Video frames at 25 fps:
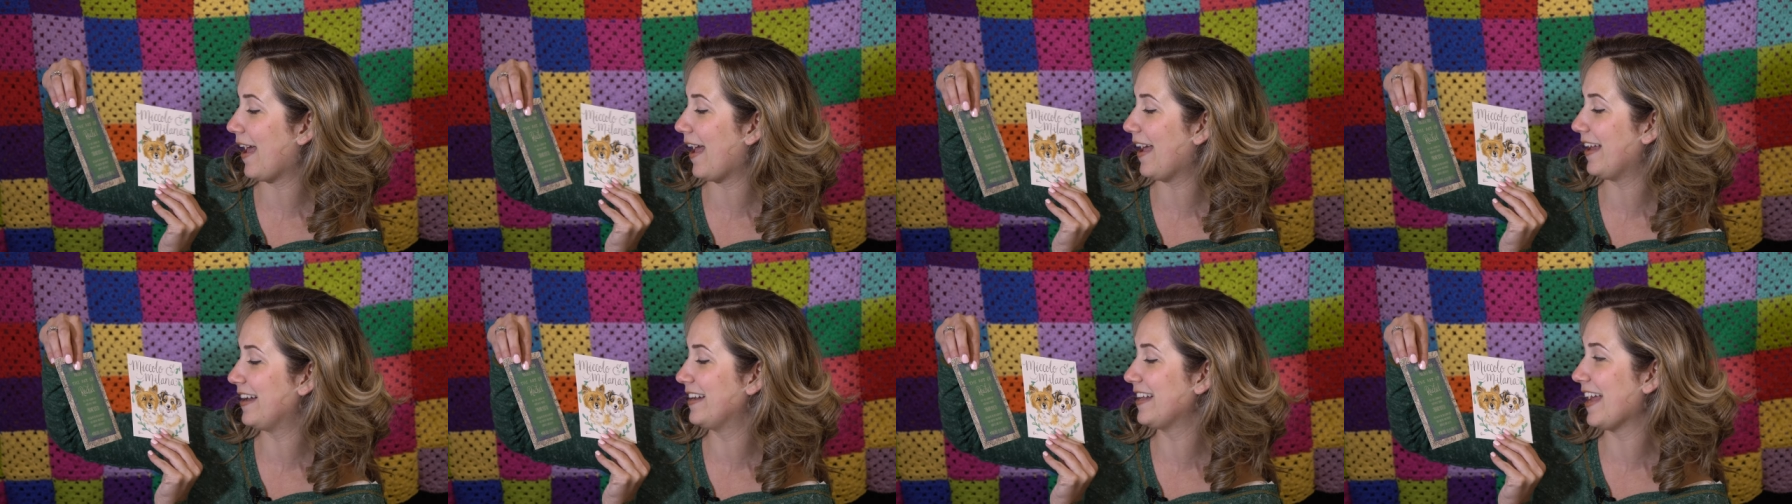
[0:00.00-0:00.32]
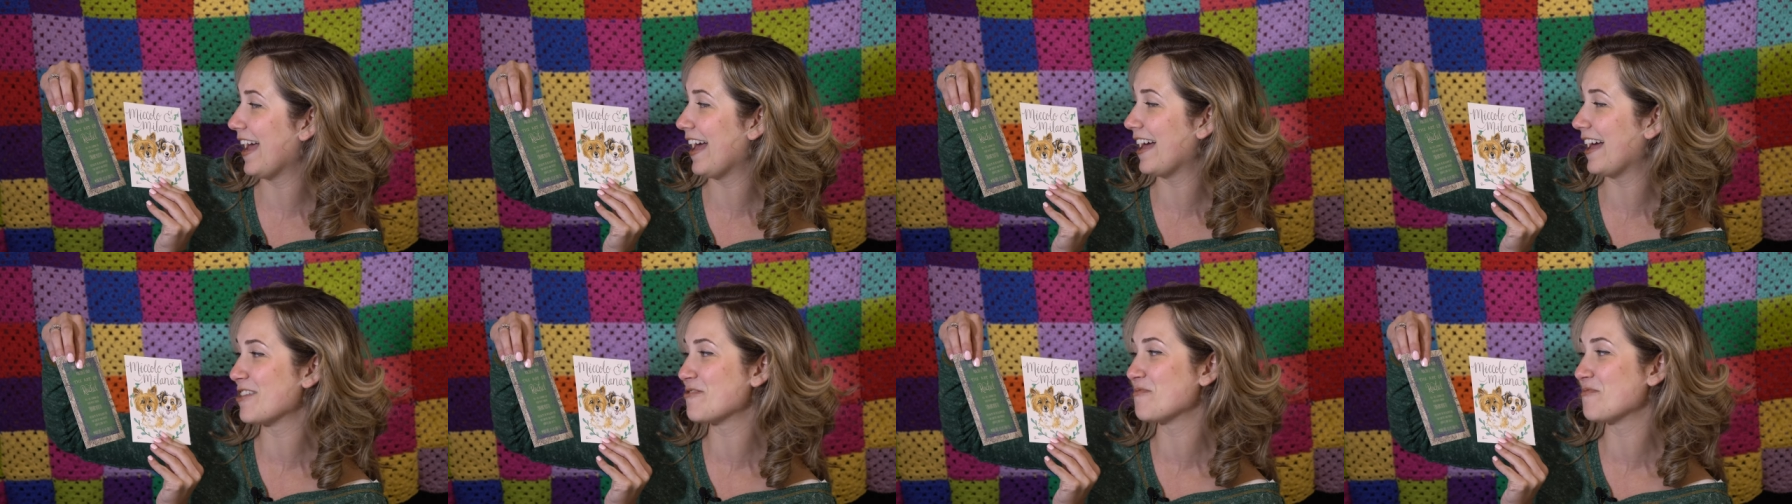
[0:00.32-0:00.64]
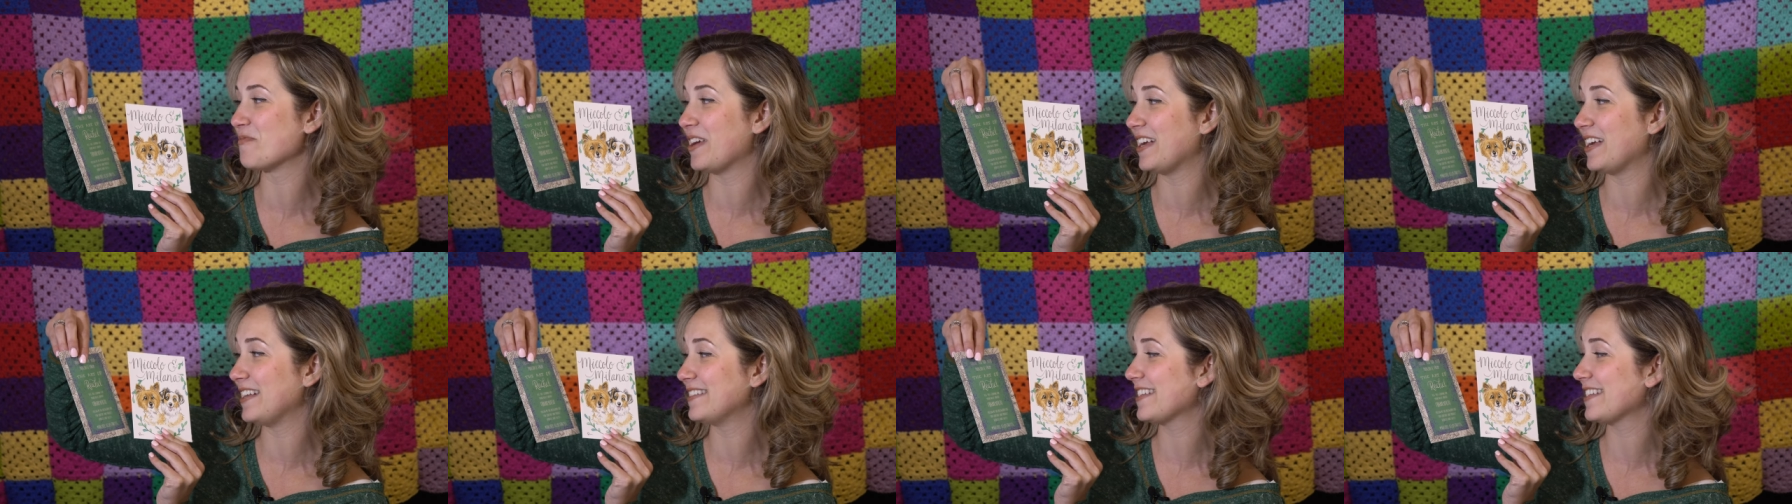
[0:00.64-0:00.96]
And yeah,
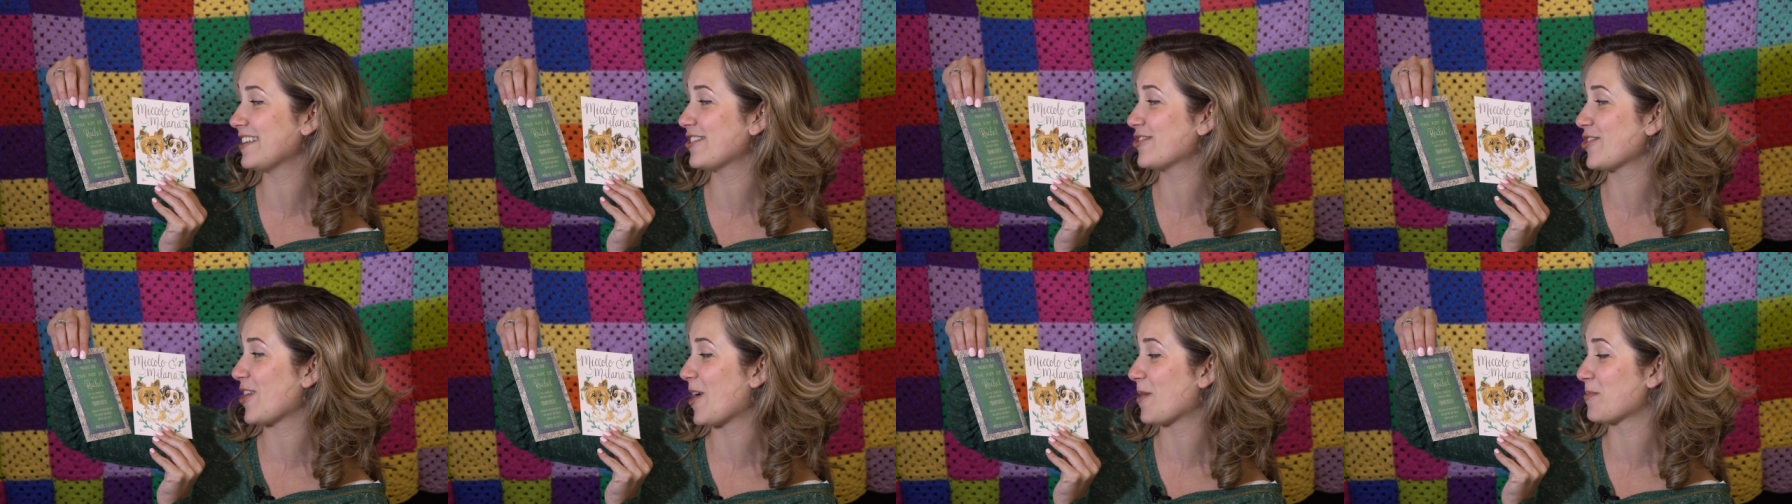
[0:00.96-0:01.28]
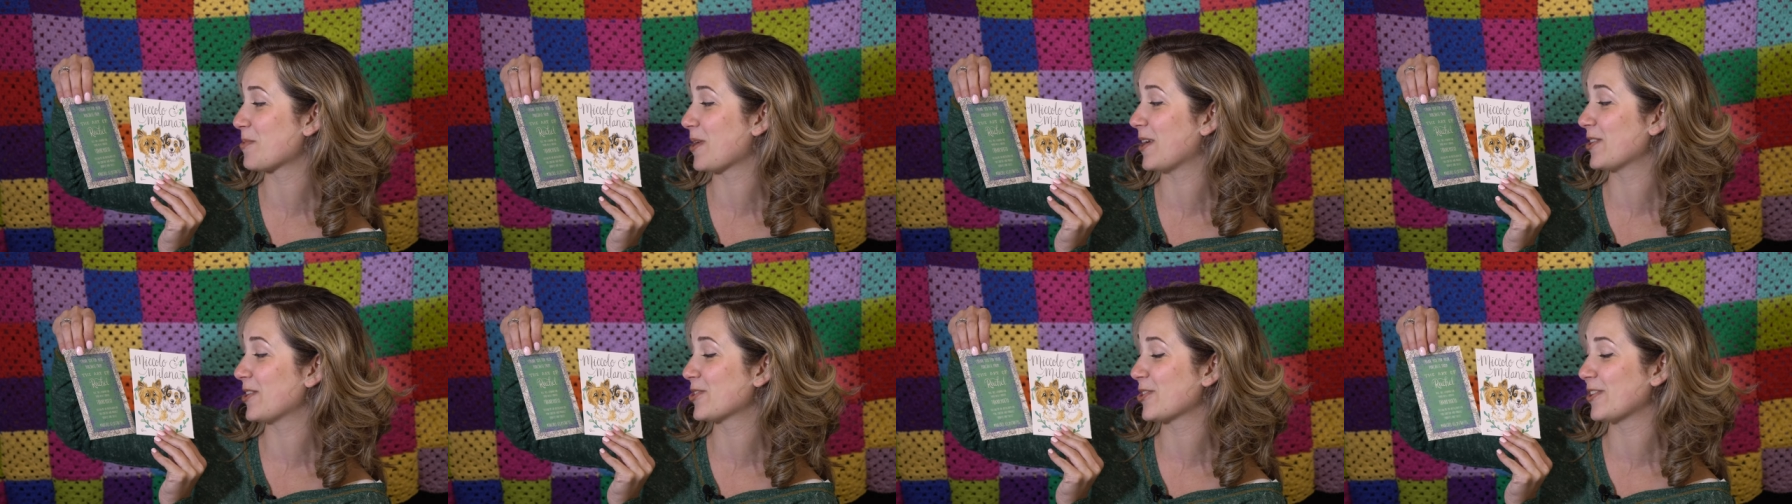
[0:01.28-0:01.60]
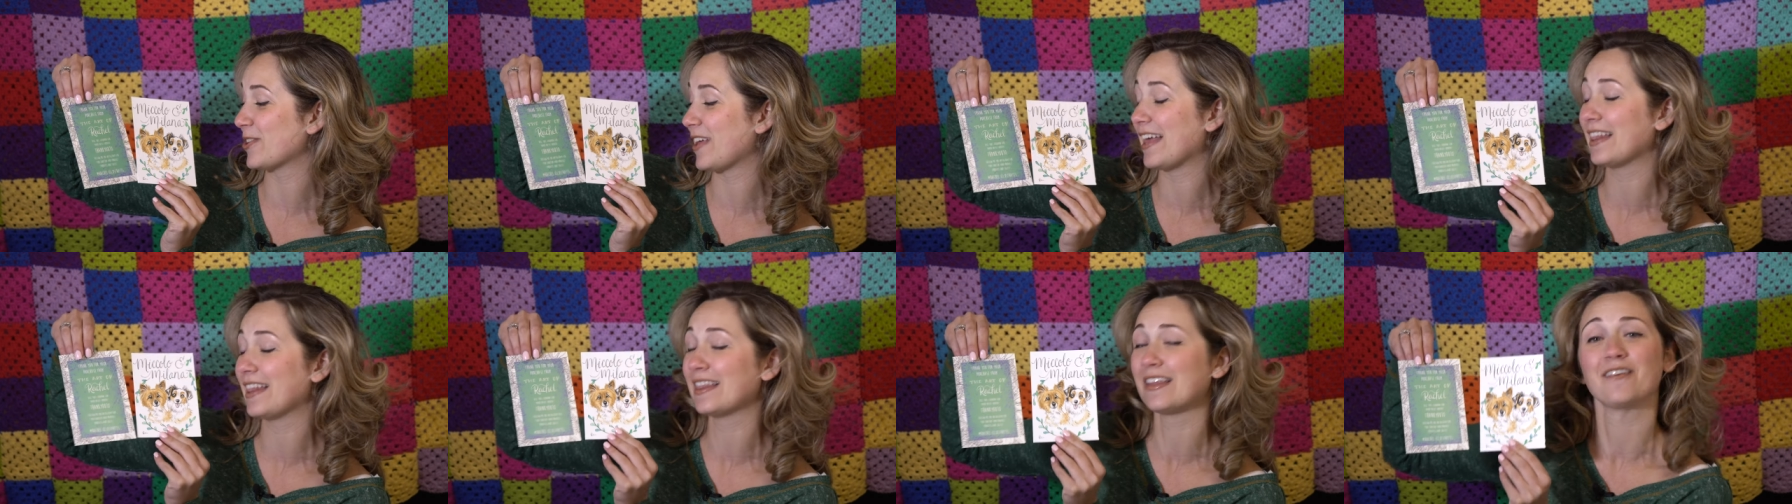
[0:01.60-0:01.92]
amazing job,
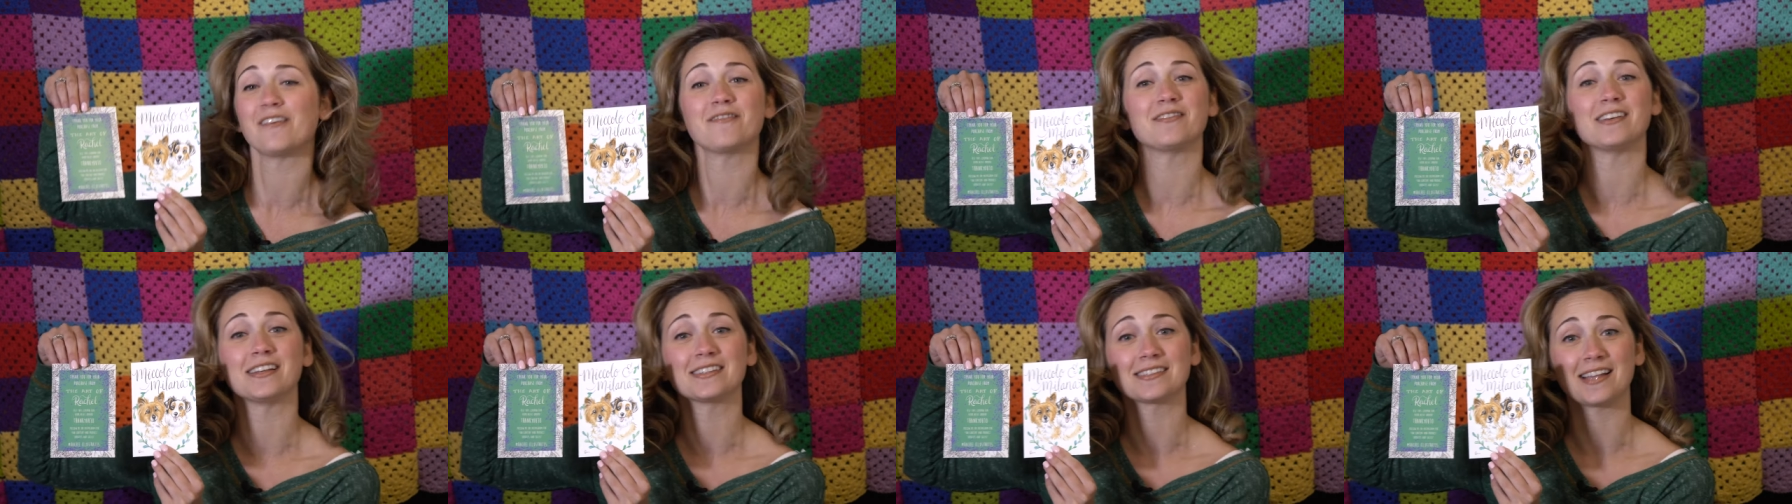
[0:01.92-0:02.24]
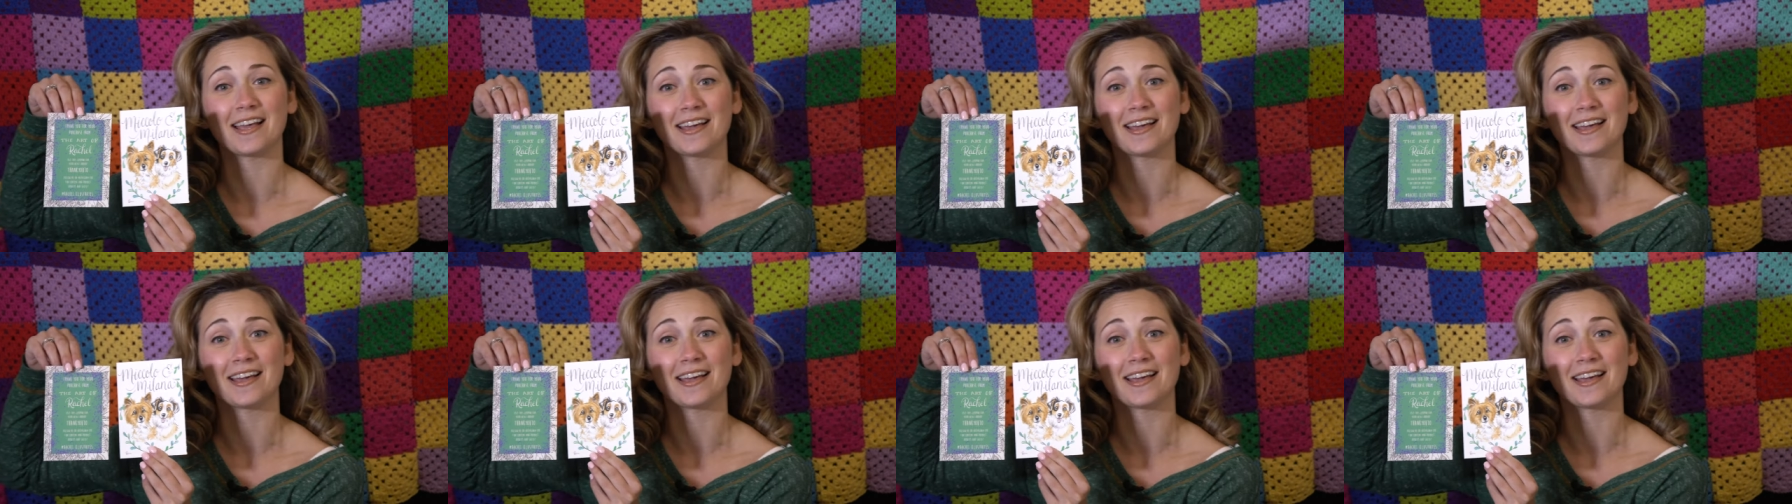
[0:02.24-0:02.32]
Rachel. I love this.